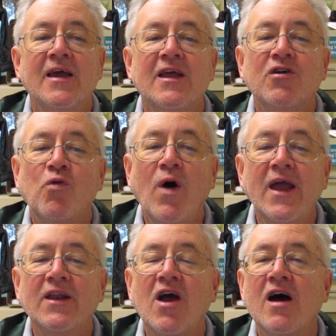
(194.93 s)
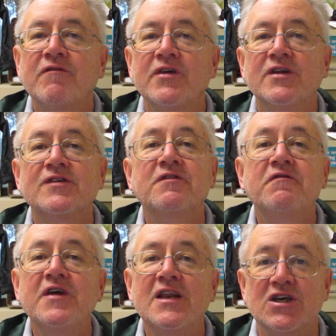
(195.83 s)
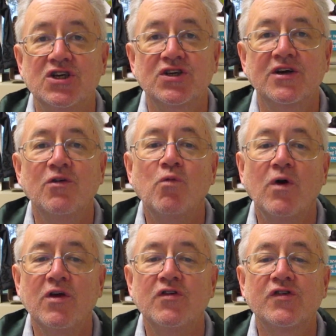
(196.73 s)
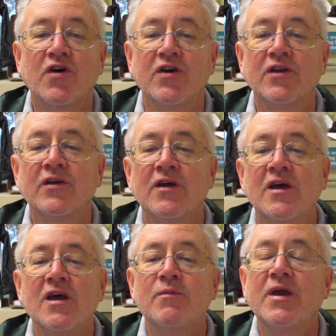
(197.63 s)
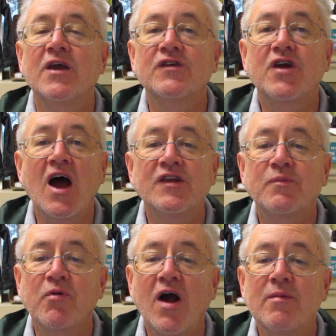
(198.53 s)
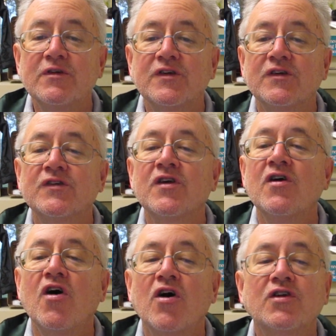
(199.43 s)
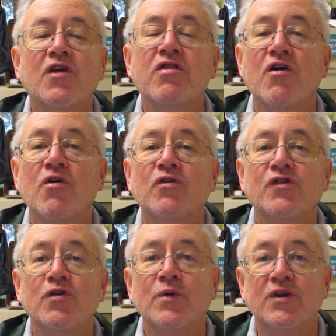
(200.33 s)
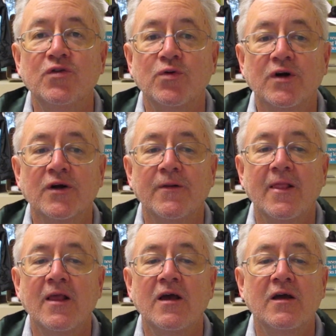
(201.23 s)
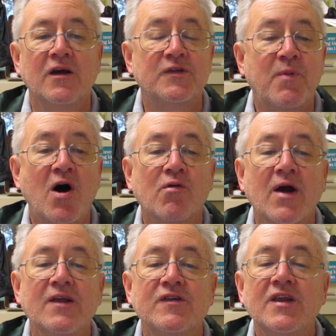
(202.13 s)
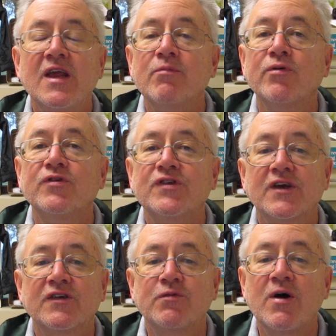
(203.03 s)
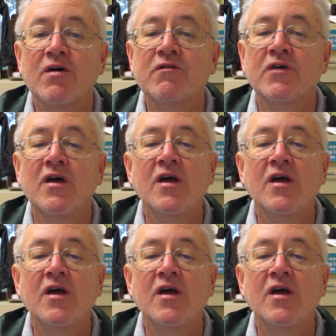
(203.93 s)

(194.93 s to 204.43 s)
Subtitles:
In quiet confidence, finish what you started, because God's promises are to those who endure. As Paul writes in Hebrews 6:12,